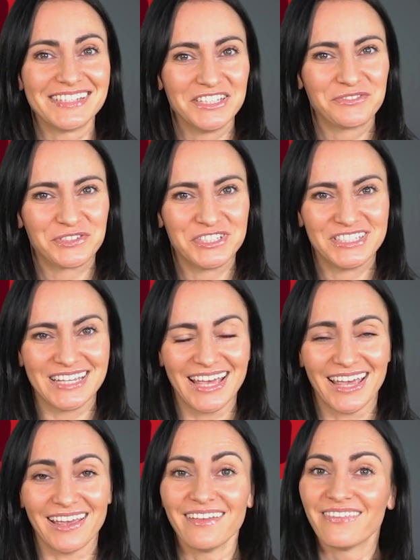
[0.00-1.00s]
it for
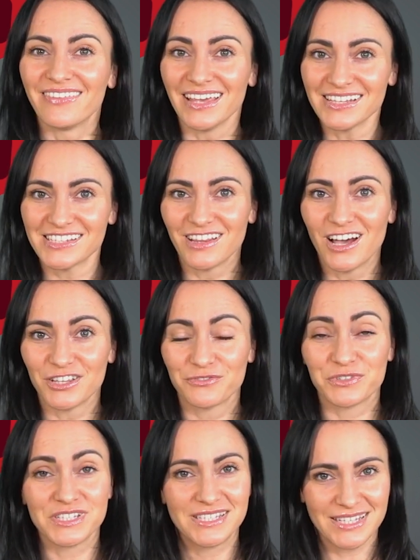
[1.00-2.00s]
today. Thanks a lot
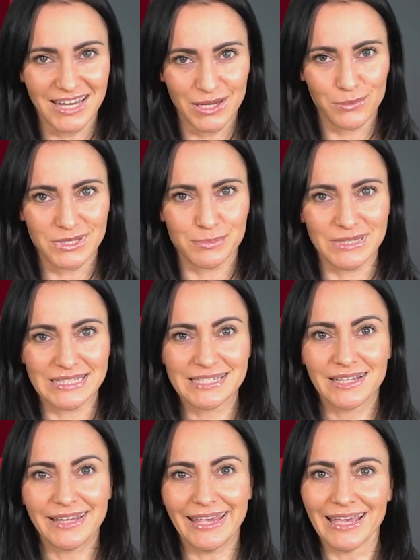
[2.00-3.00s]
for staying with me
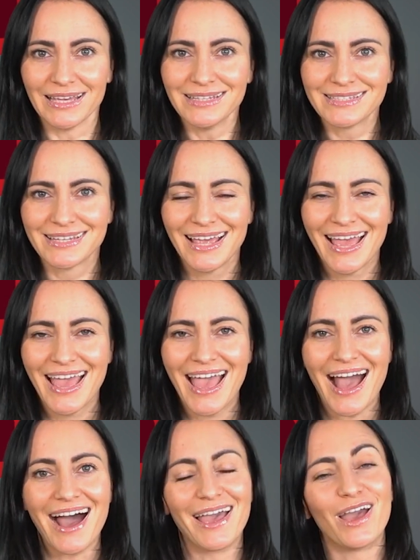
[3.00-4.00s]
till the end.
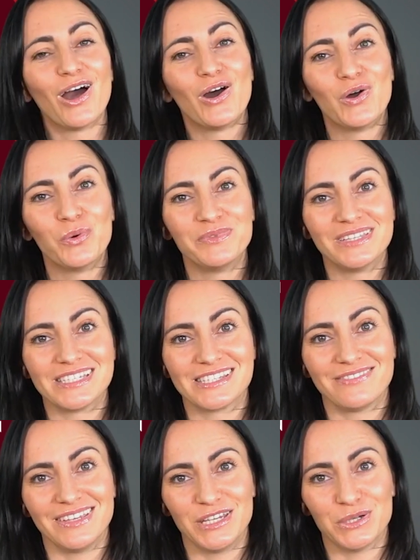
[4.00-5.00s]
I hope this
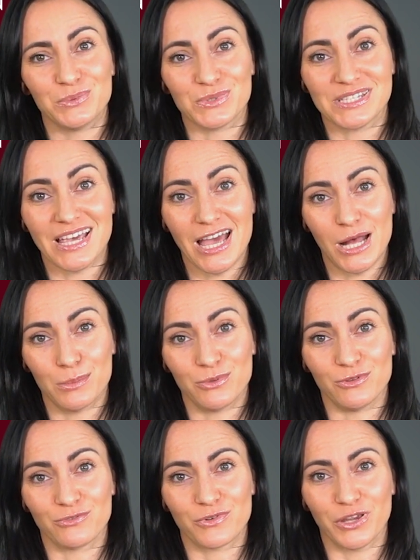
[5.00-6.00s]
video was
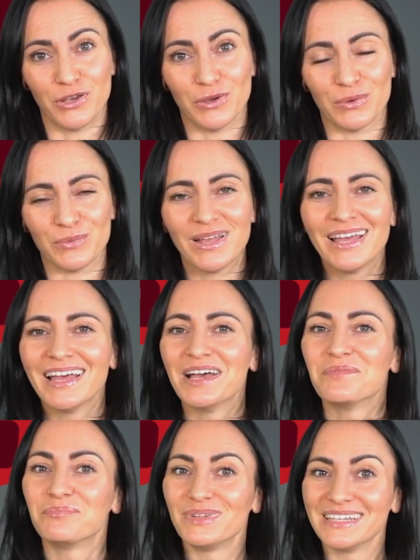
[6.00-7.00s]
helpful for you.
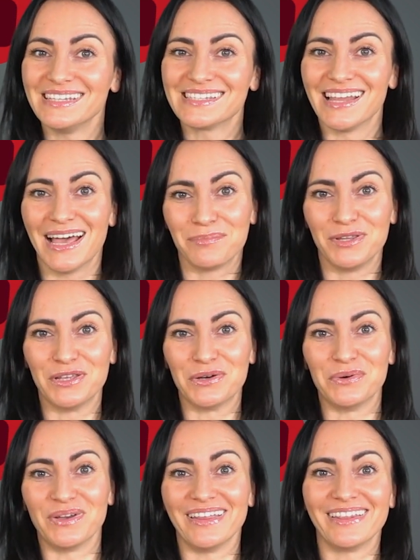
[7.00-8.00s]
Please let me
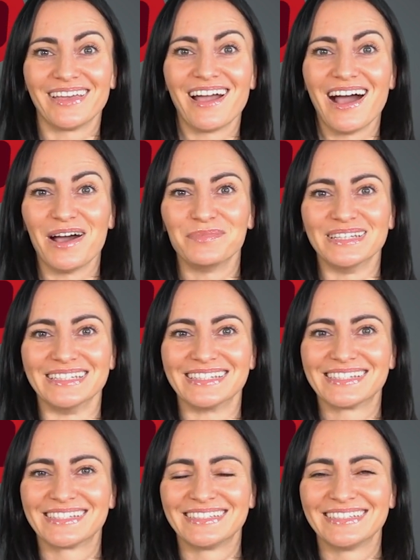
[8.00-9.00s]
know in the
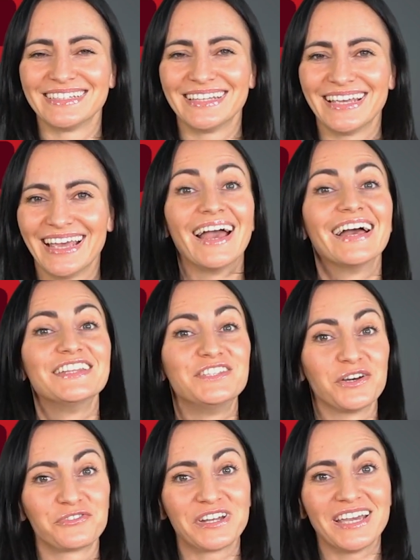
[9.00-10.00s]
comments.
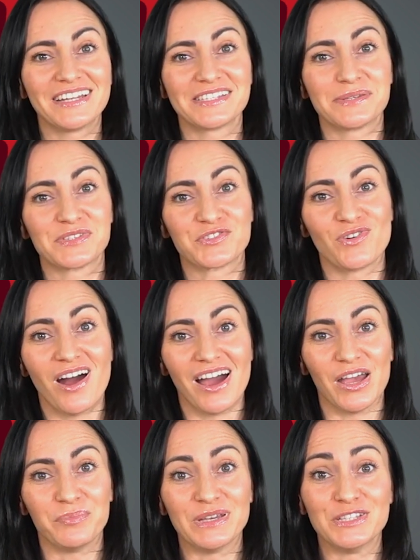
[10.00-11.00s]
Don't forget to
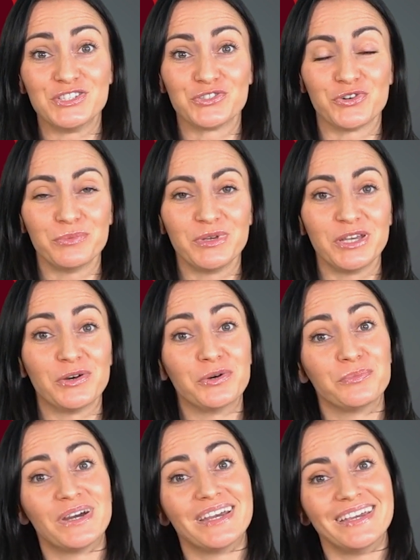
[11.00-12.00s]
subscribe and join me on
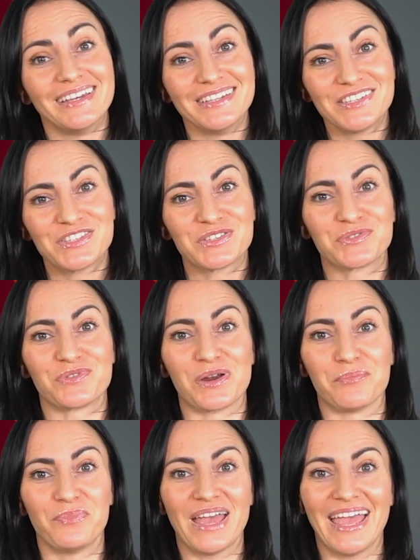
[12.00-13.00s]
my
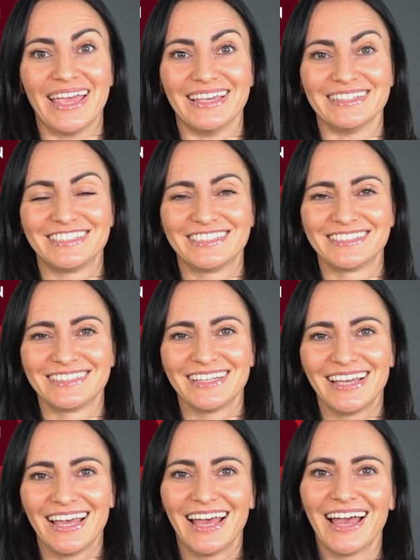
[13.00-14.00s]
Instagram page.
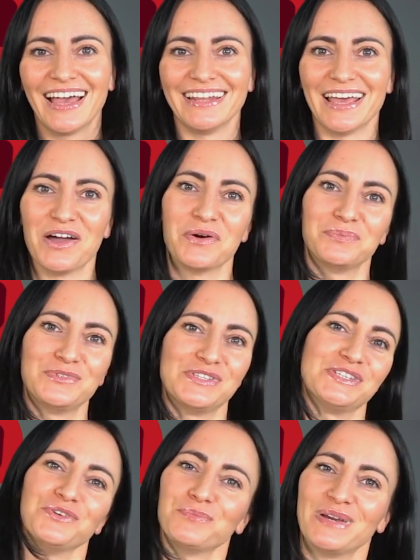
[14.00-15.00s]
And I hope to
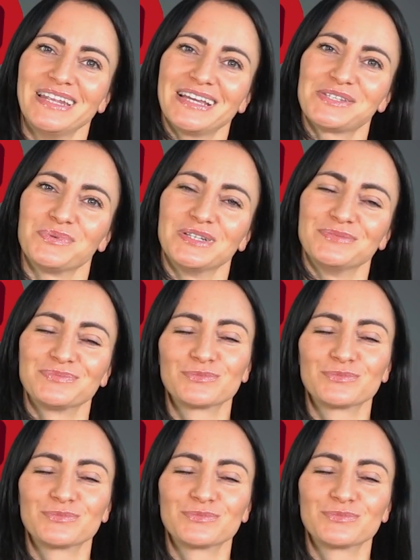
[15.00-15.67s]
see you in my next one.